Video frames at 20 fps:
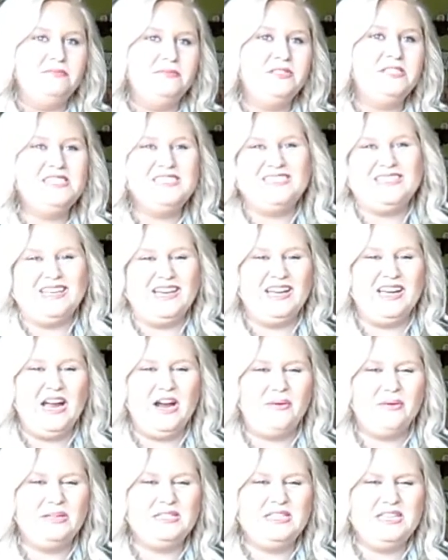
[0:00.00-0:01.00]

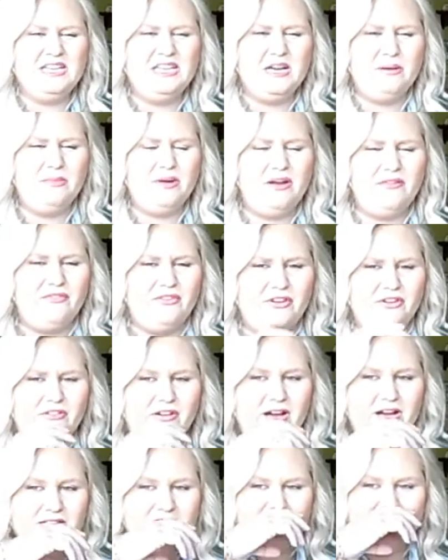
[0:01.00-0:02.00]
skincare routine coming up for you
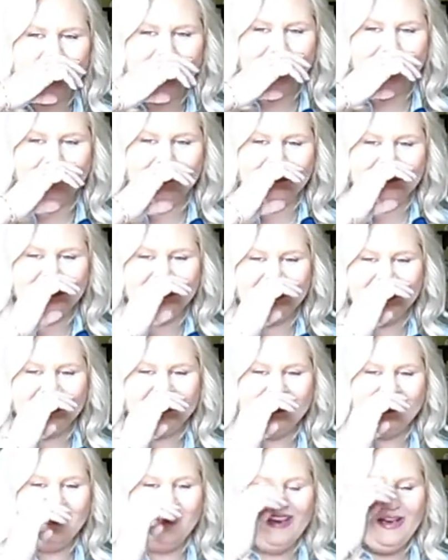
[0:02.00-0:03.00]
guys soon. It's
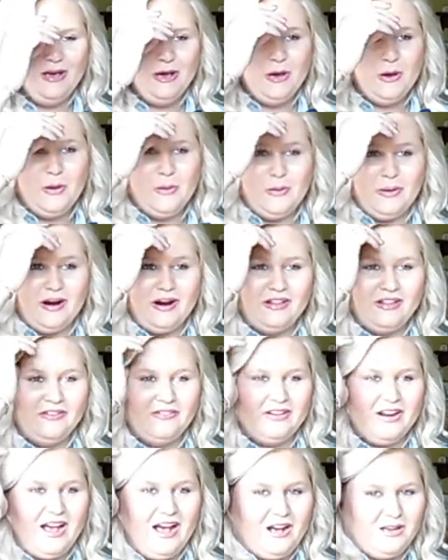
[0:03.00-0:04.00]
just where I
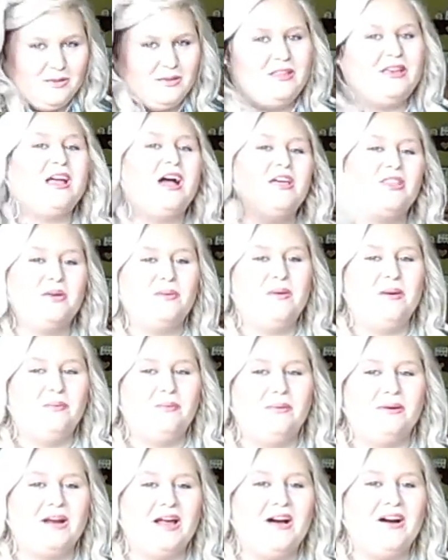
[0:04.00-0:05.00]
live in a house with like other
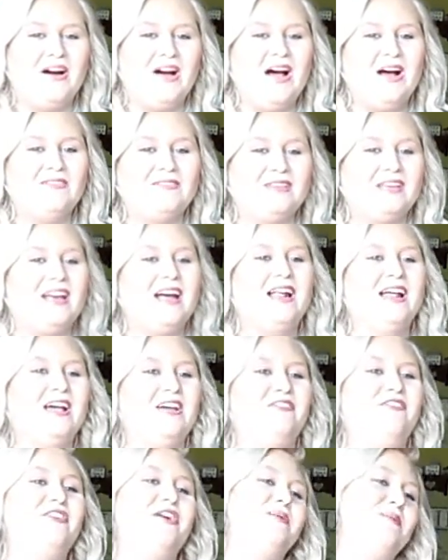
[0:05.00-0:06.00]
people now, I have to kind of
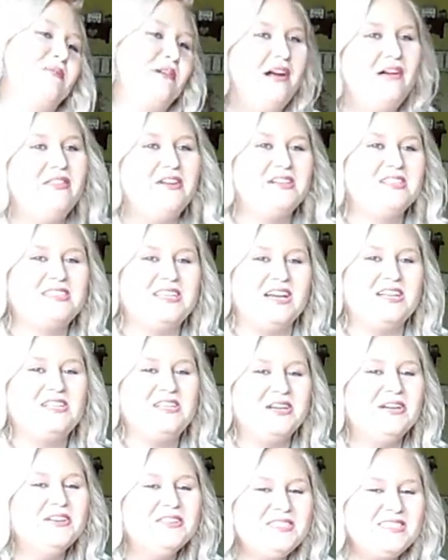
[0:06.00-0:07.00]
like film around their
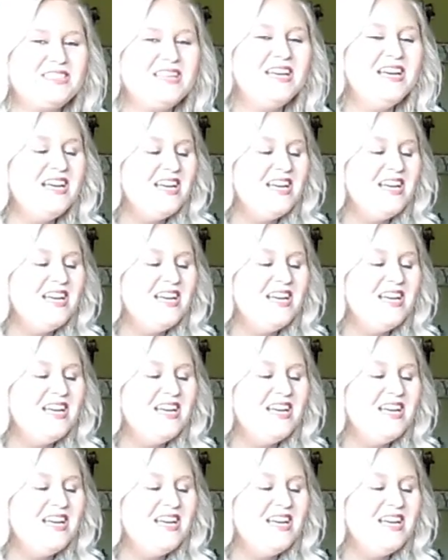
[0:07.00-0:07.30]
schedules.